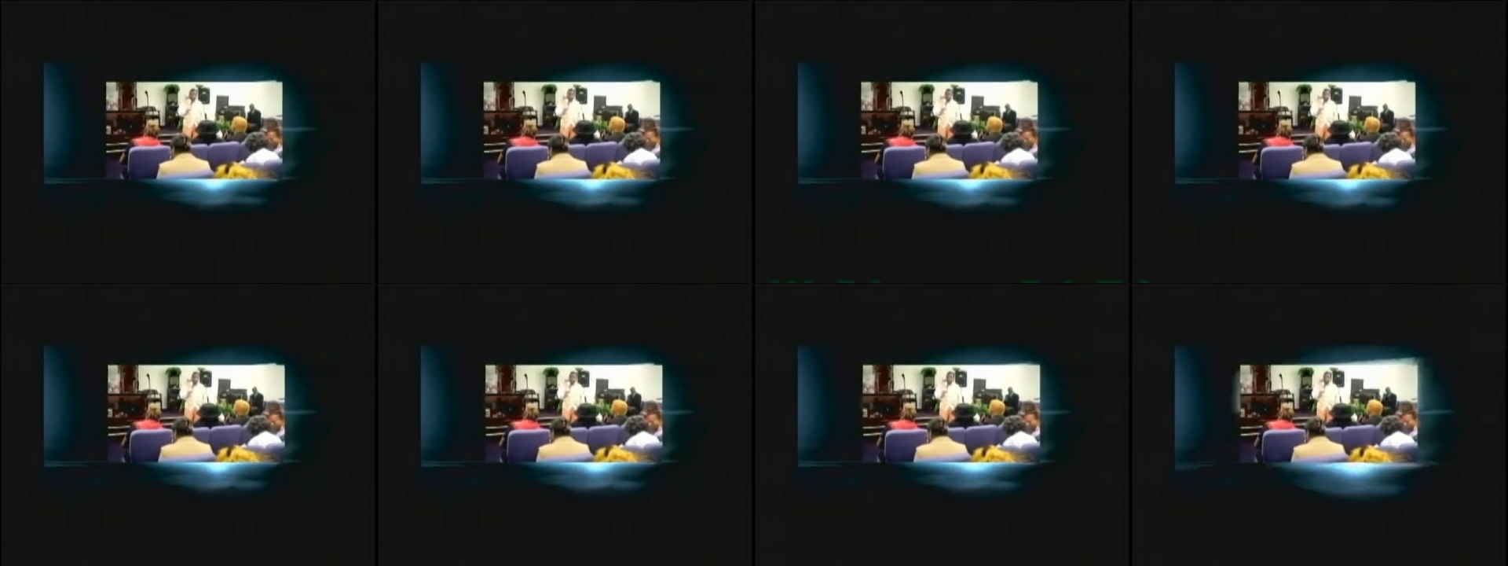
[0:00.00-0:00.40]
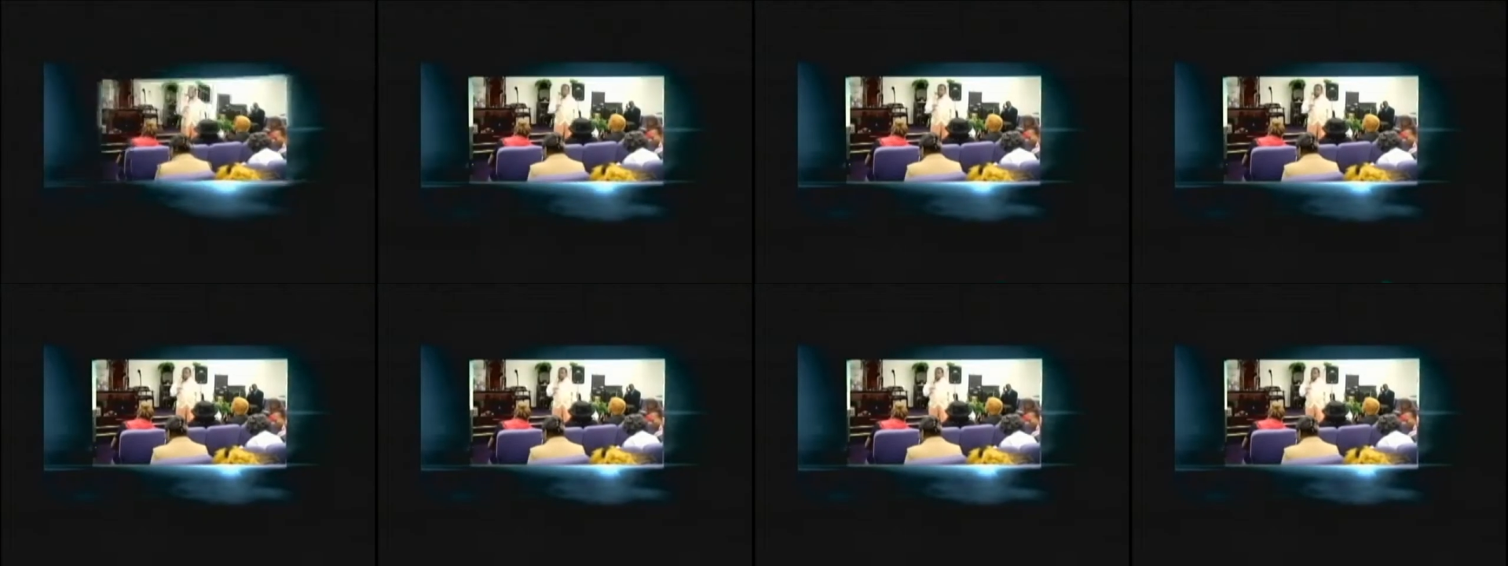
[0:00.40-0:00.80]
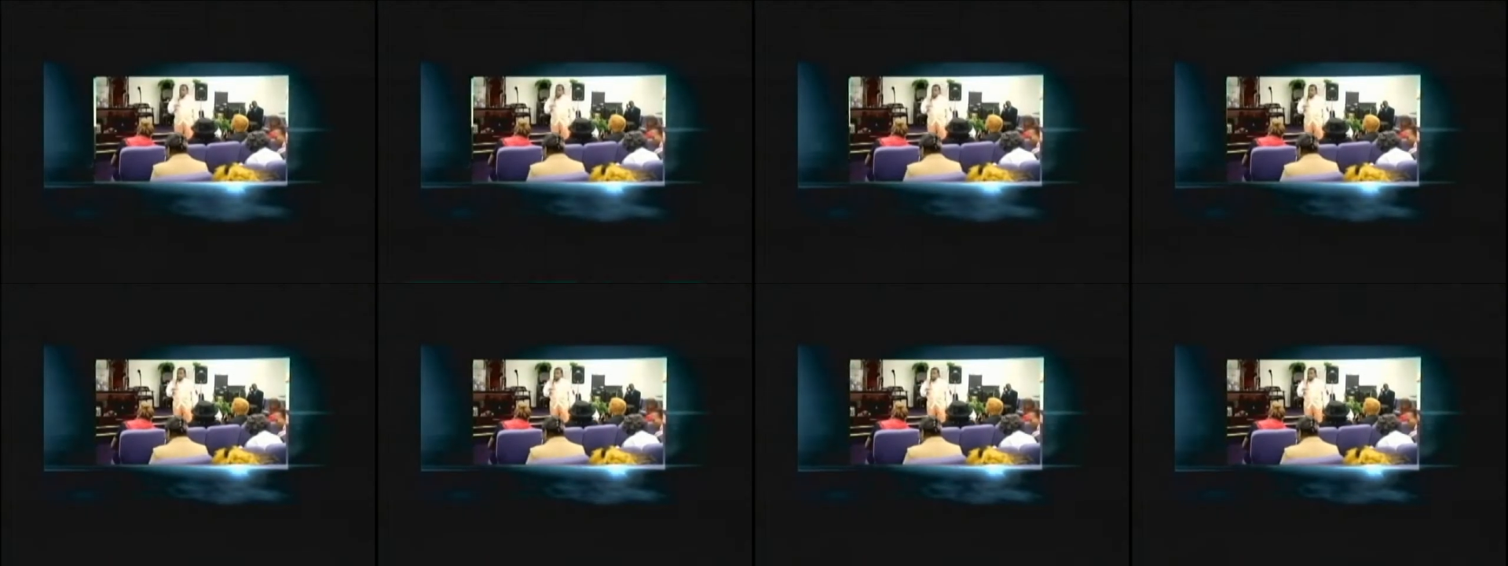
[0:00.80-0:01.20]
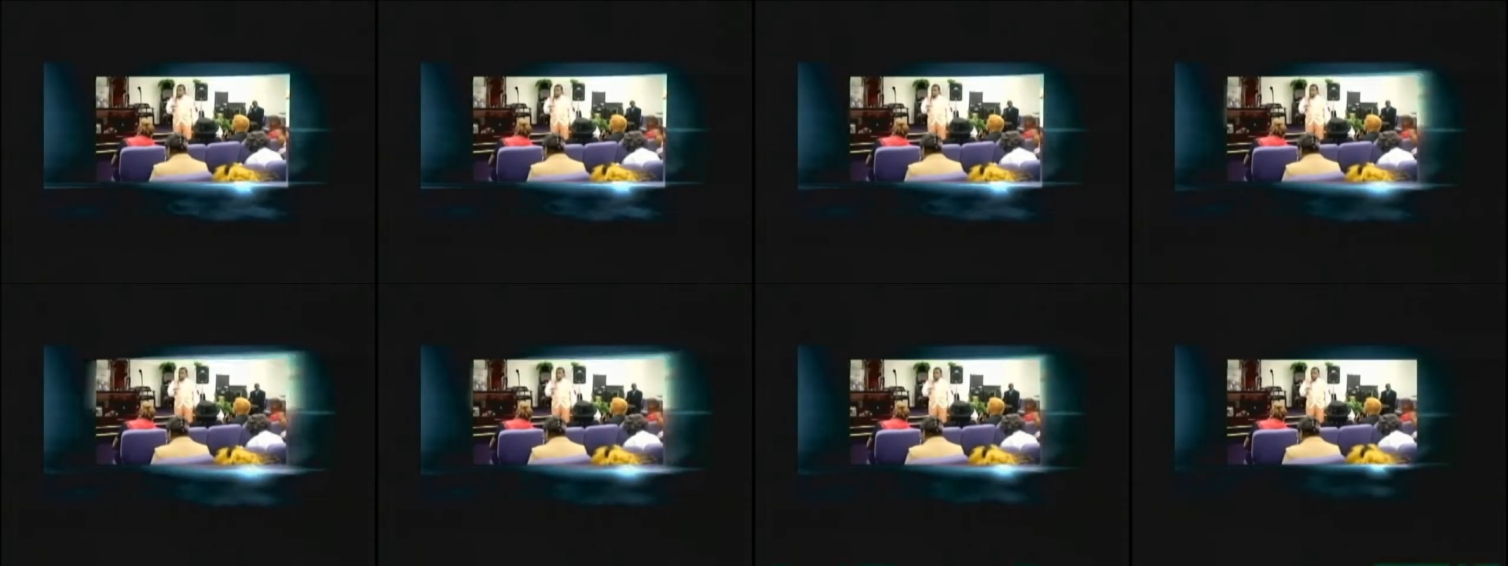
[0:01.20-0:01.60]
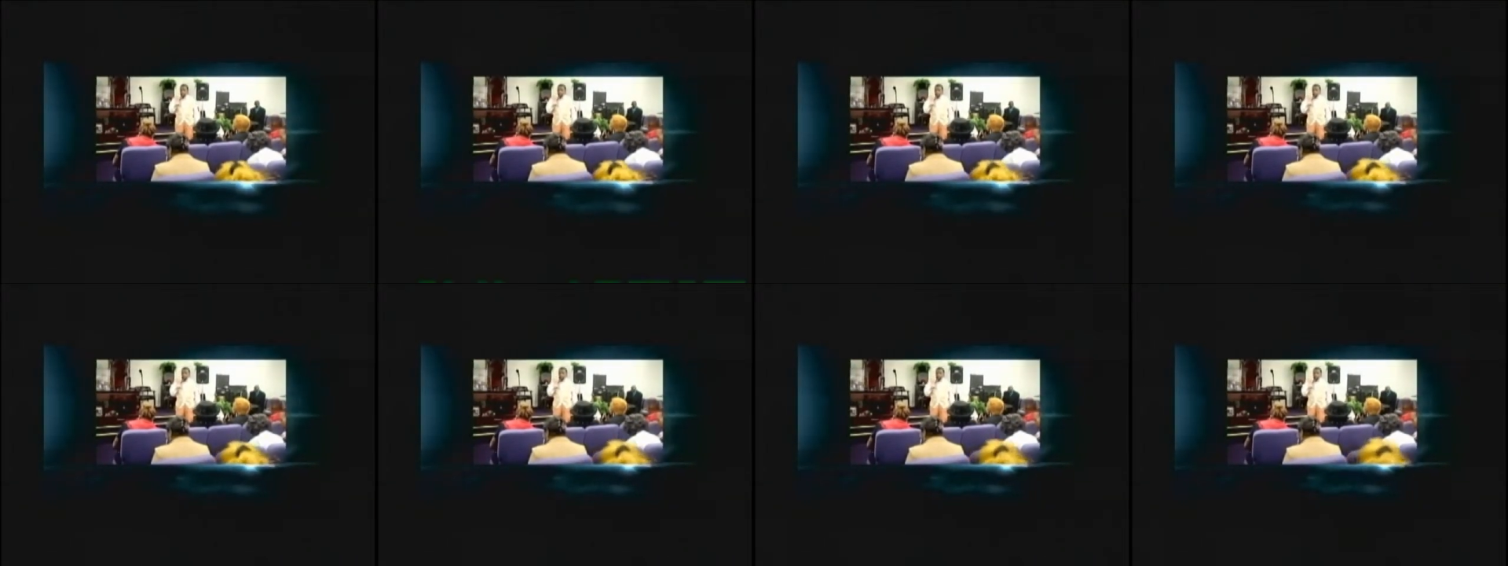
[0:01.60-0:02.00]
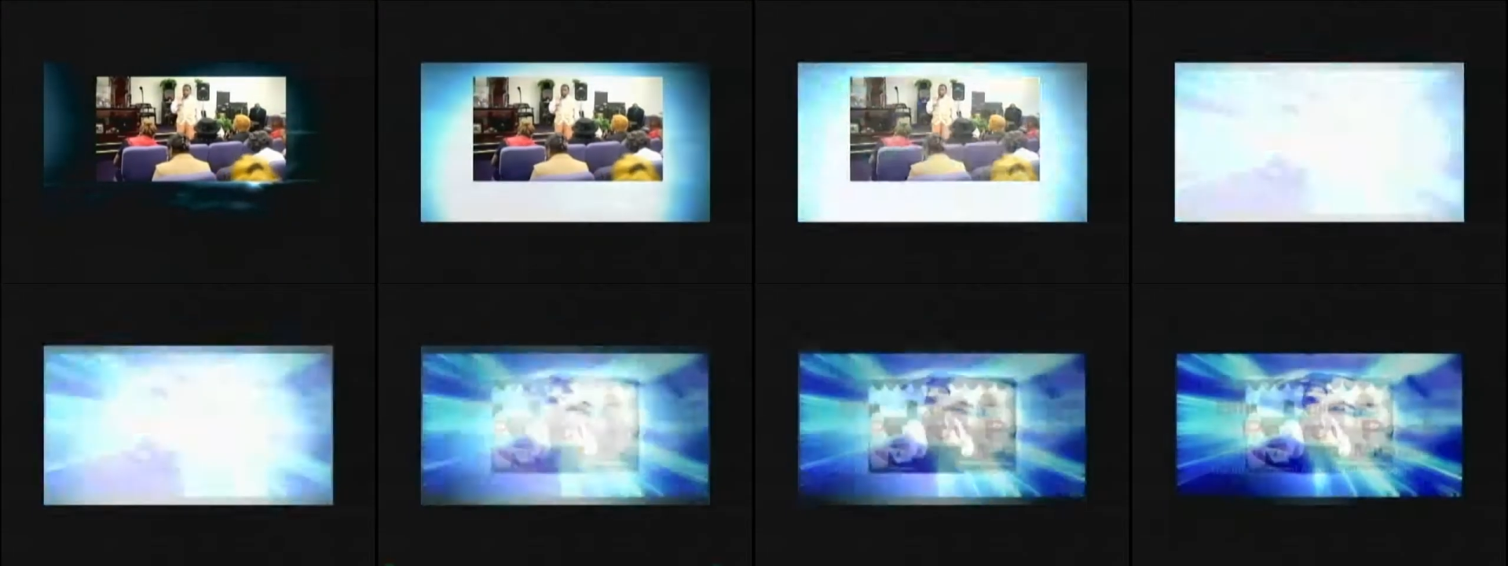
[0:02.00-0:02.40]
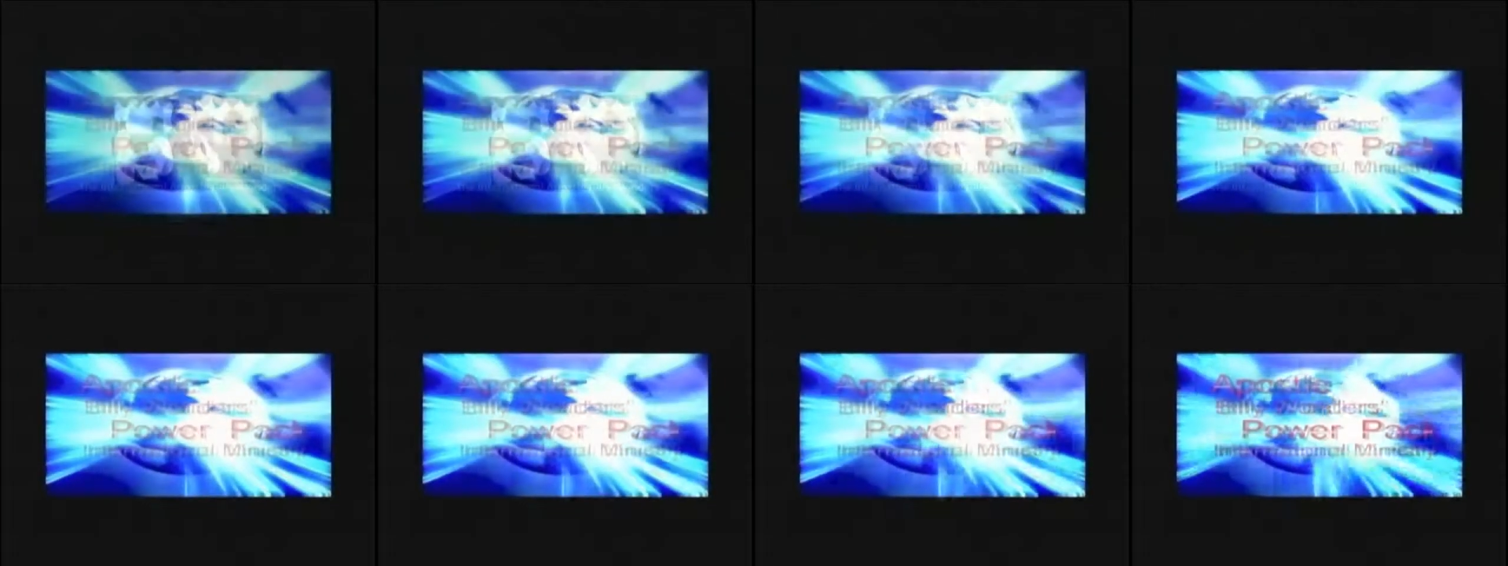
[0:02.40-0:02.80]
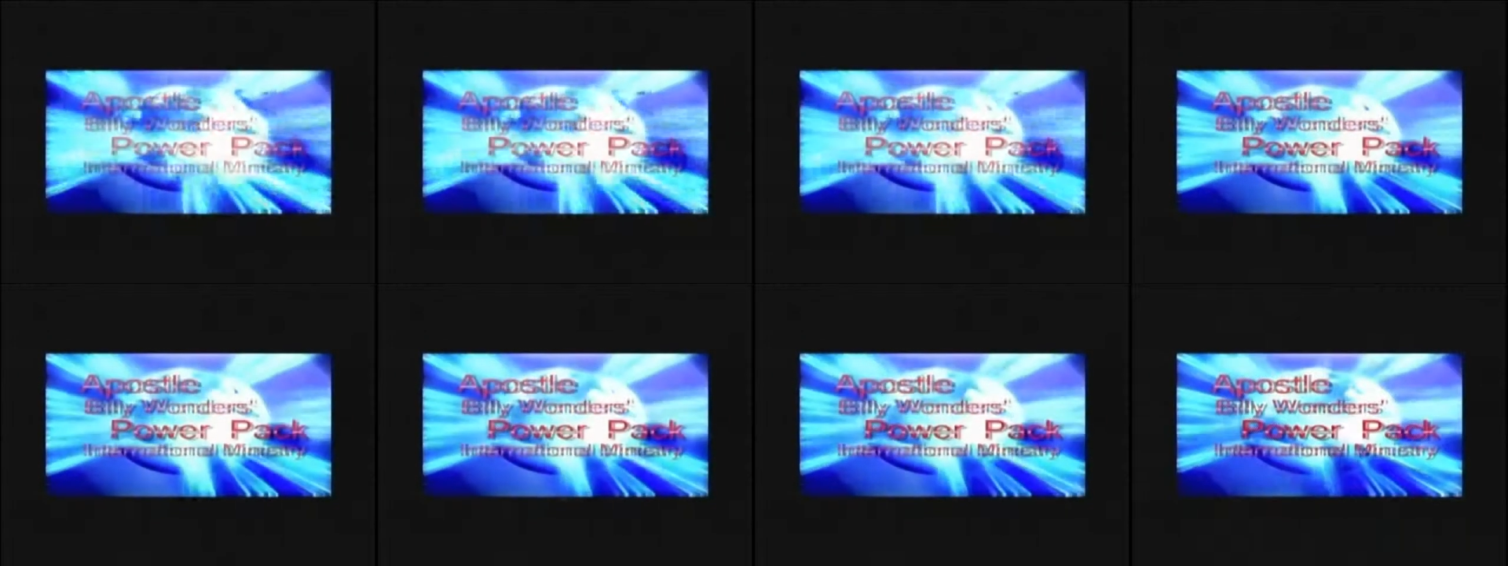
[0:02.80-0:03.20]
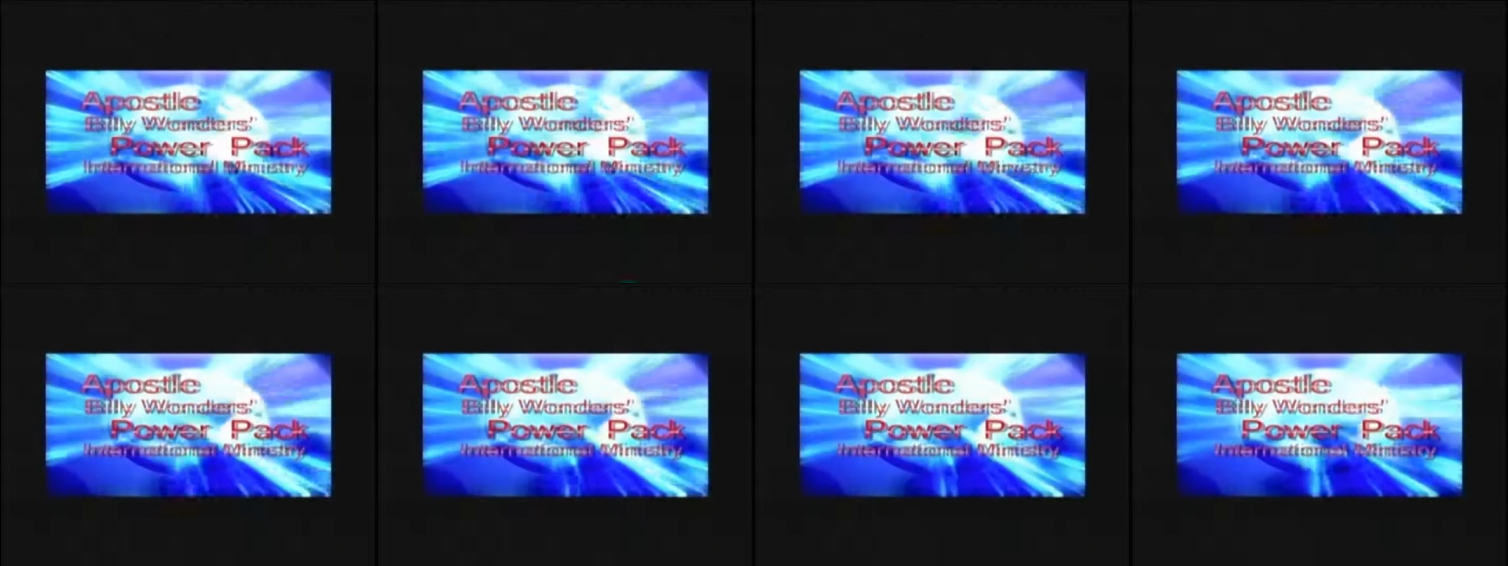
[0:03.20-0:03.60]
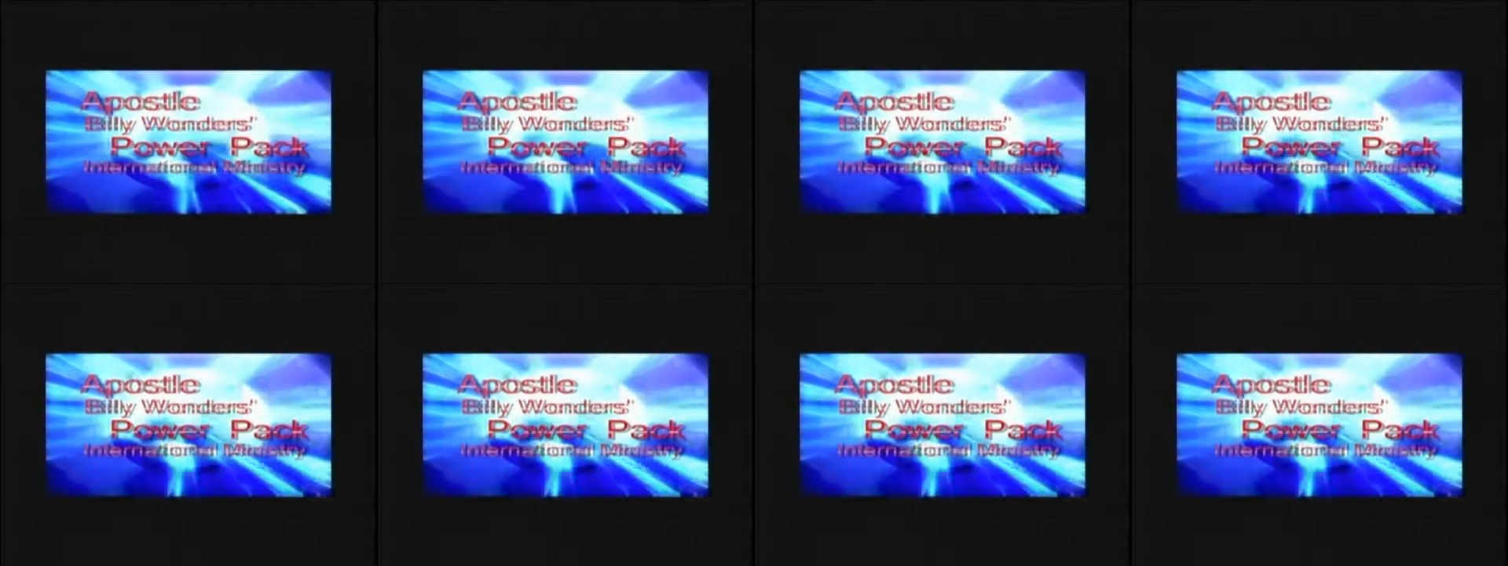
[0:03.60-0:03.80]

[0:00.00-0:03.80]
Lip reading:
[unreadable: no face in view]